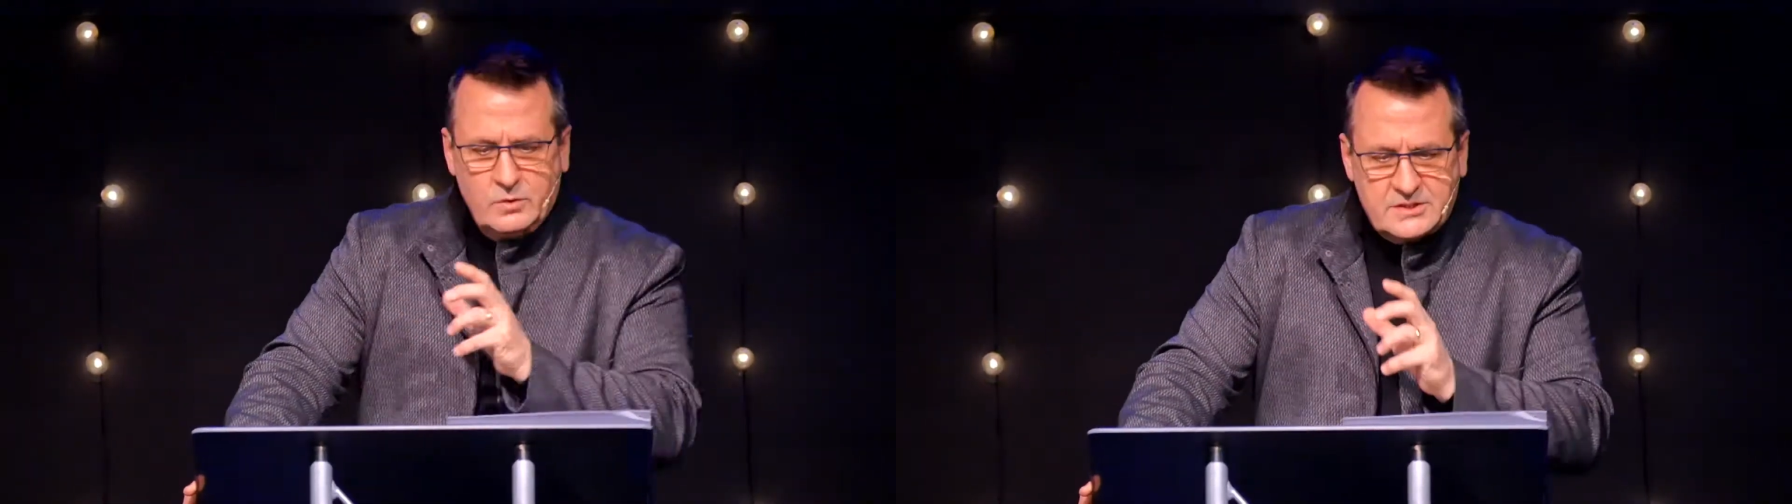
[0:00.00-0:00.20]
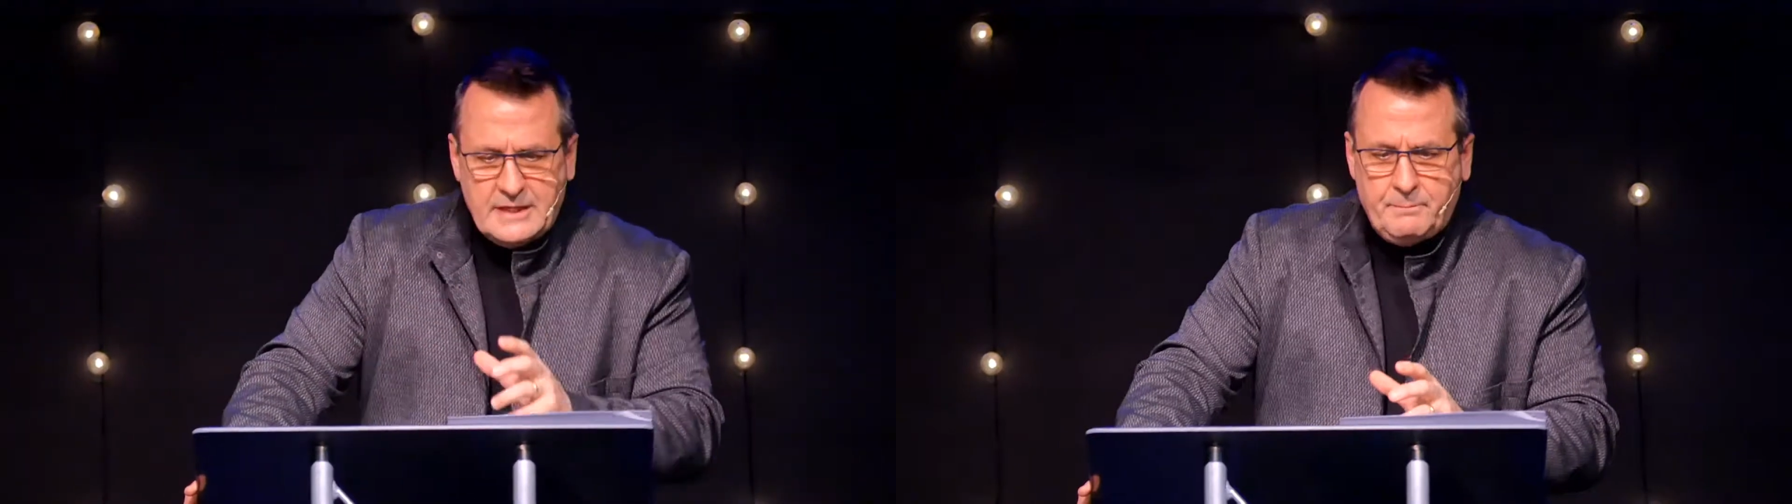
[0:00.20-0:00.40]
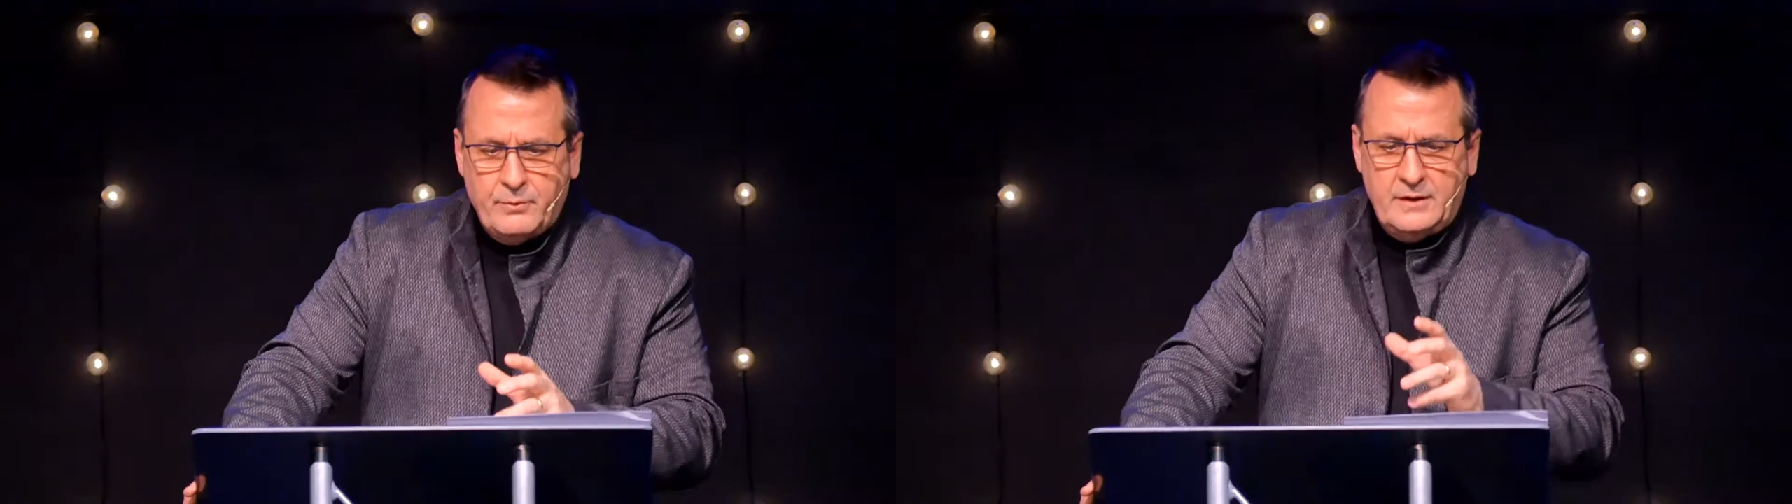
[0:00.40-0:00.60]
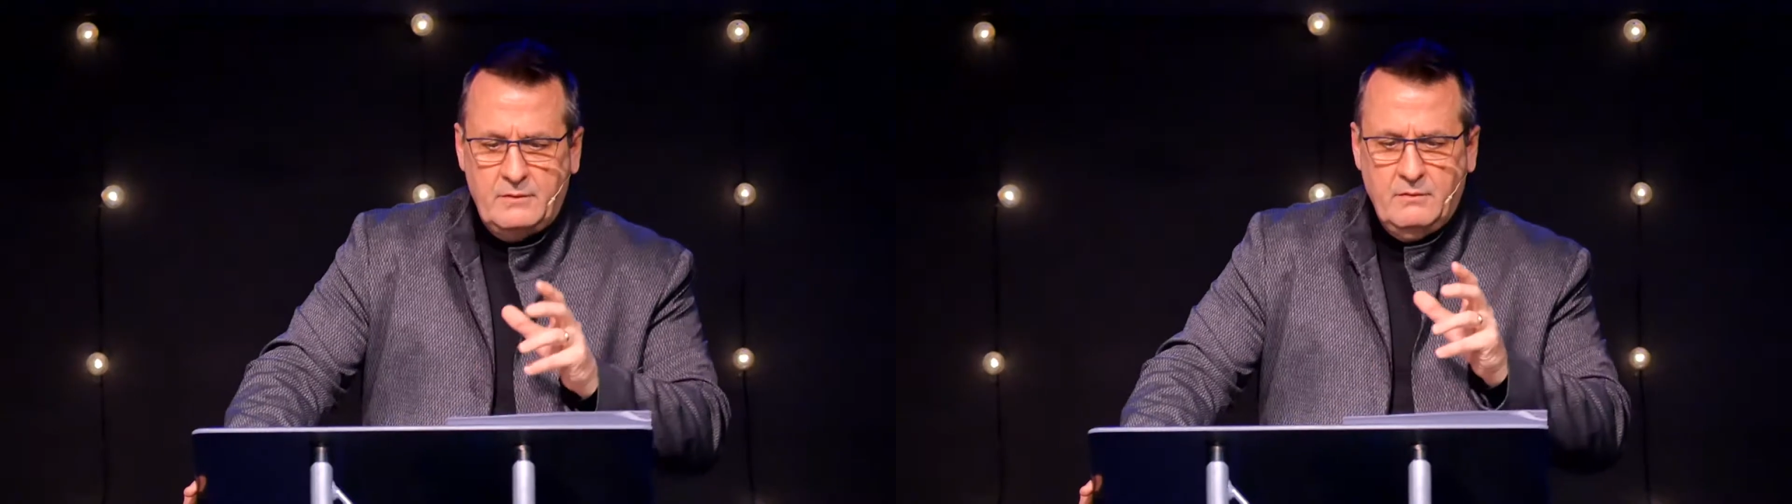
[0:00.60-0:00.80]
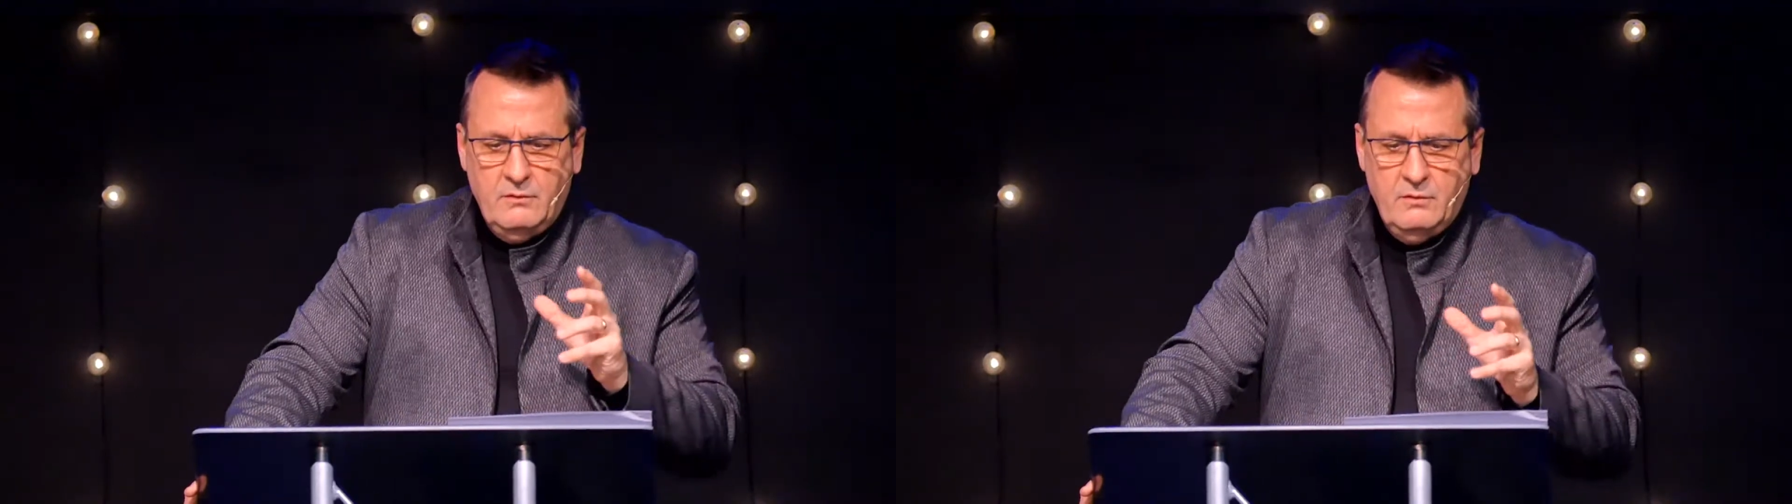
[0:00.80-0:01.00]
separated
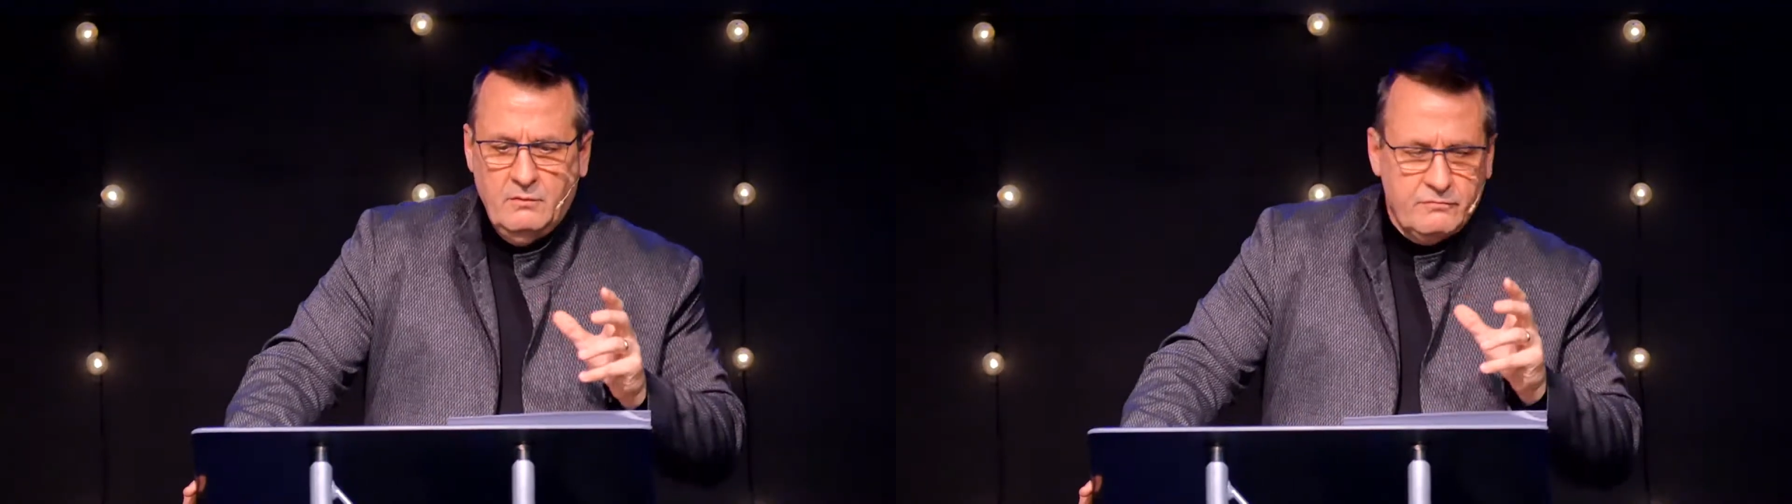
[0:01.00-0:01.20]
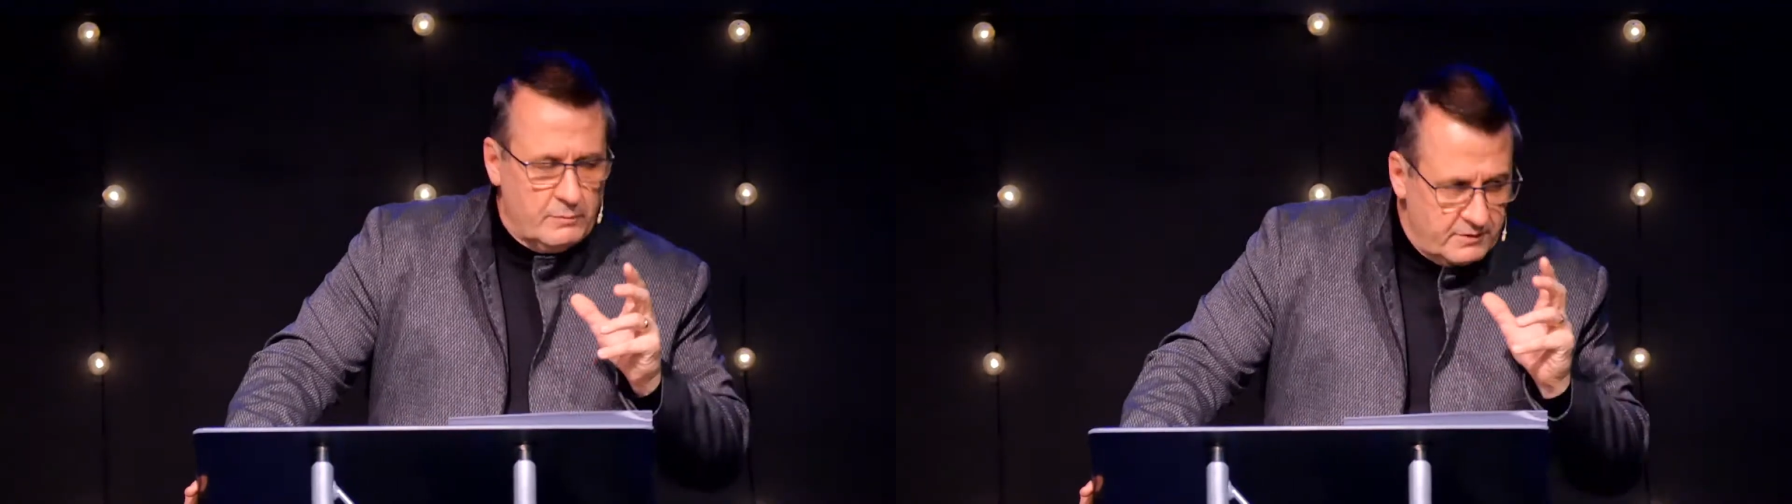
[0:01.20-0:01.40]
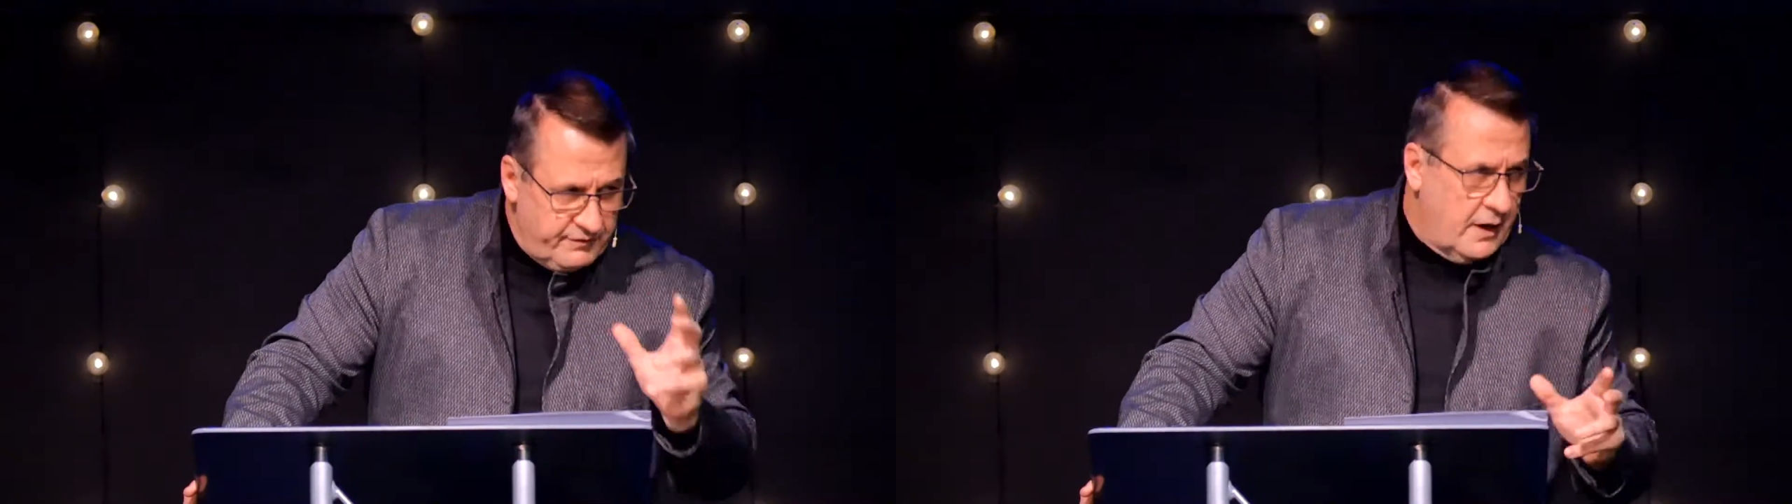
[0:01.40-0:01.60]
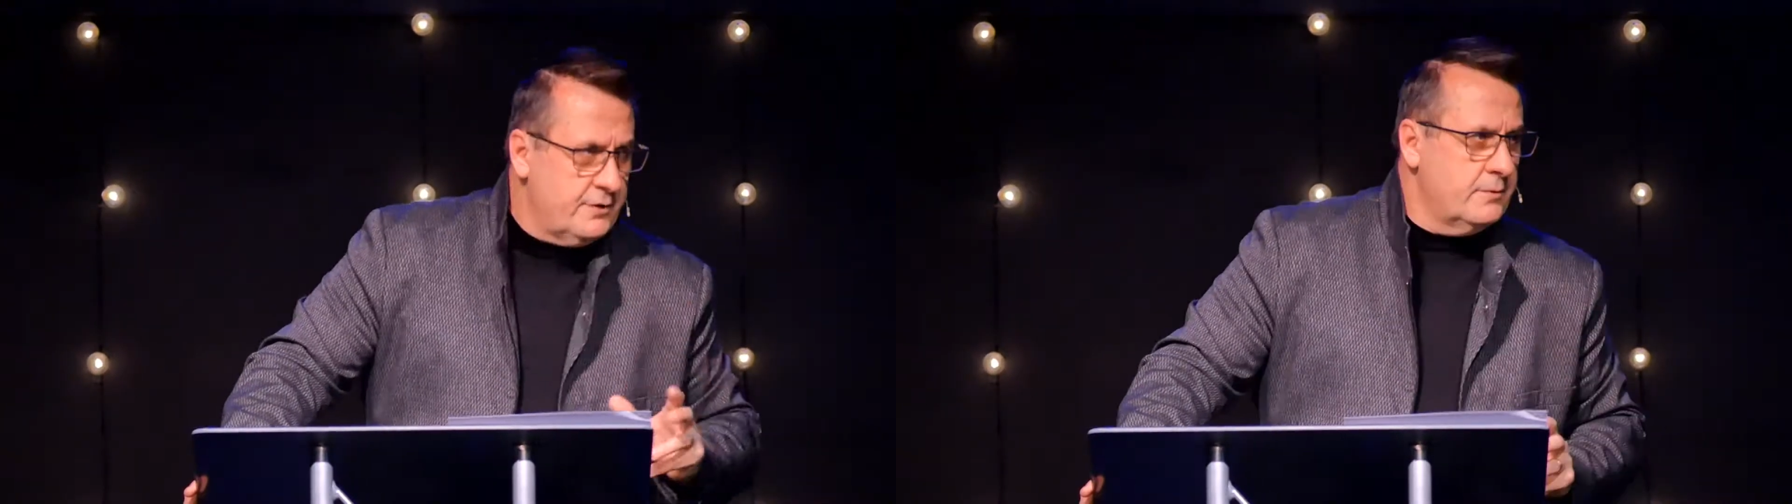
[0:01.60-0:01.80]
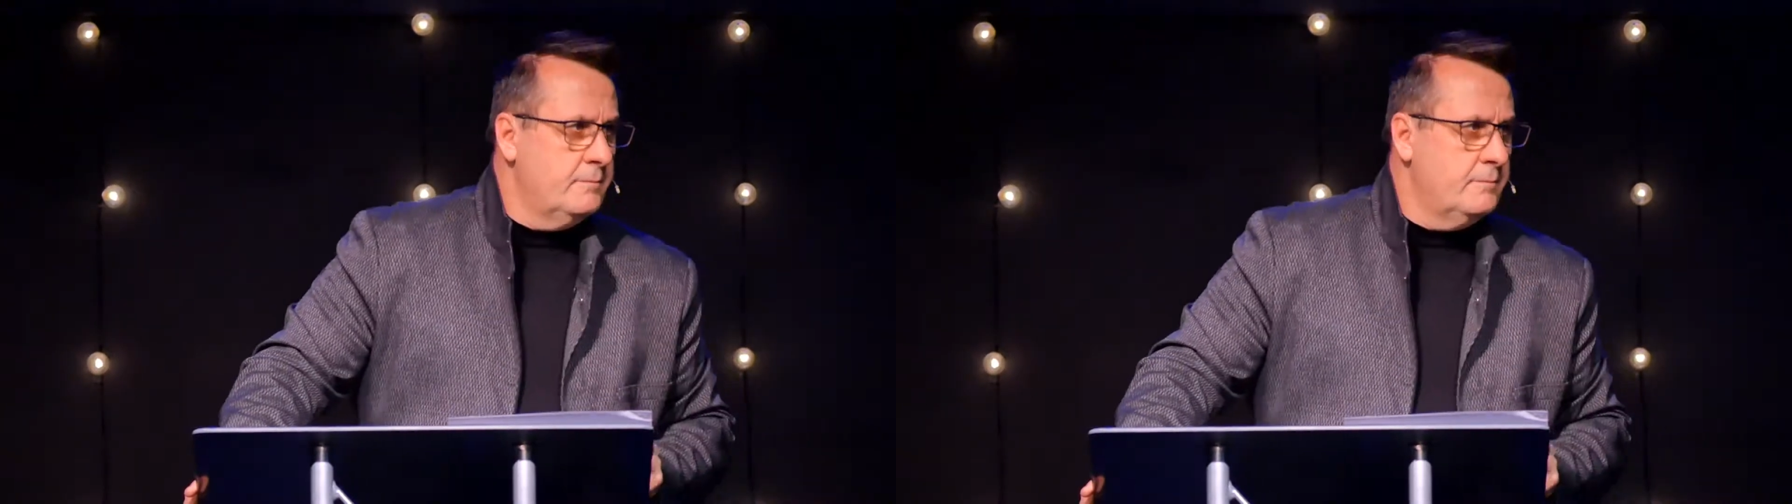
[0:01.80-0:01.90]
from the father